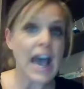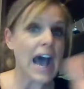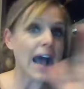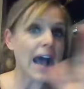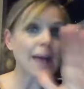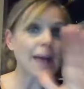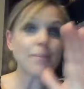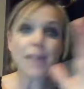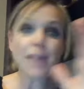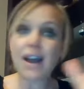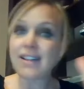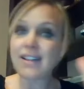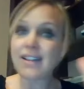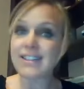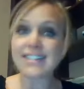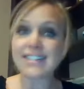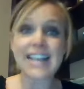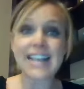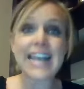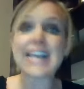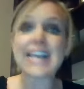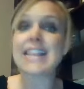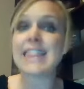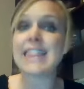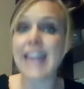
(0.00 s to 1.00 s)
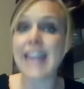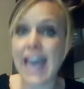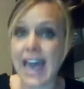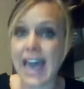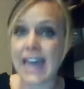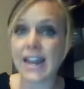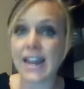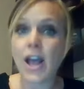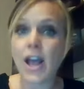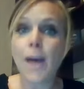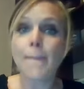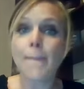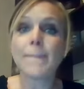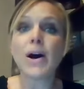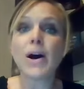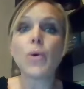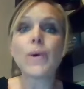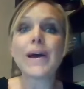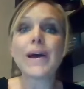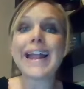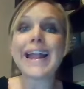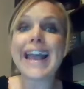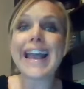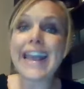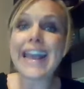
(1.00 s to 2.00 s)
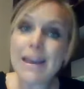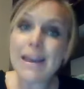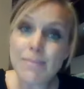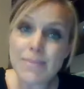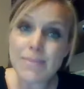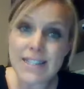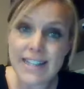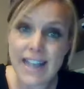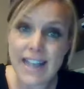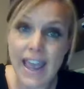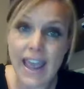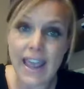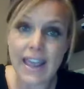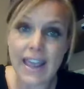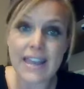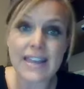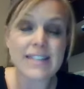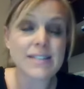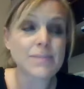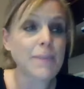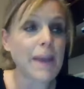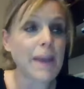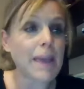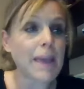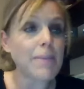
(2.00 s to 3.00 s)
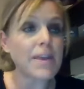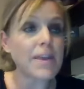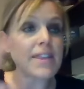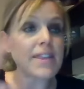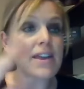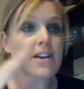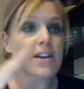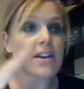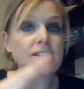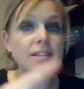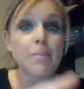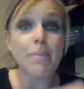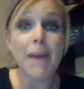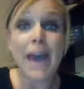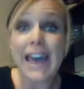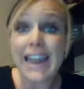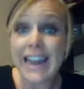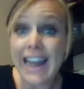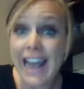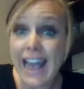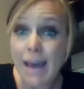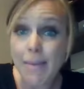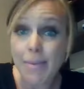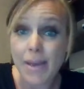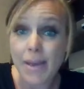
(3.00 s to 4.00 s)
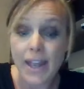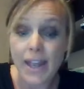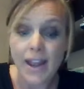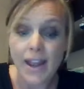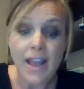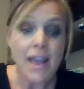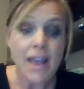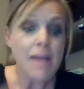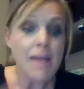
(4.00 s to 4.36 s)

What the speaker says: I'm not saying that. But what I am saying is maybe there's a bad habit.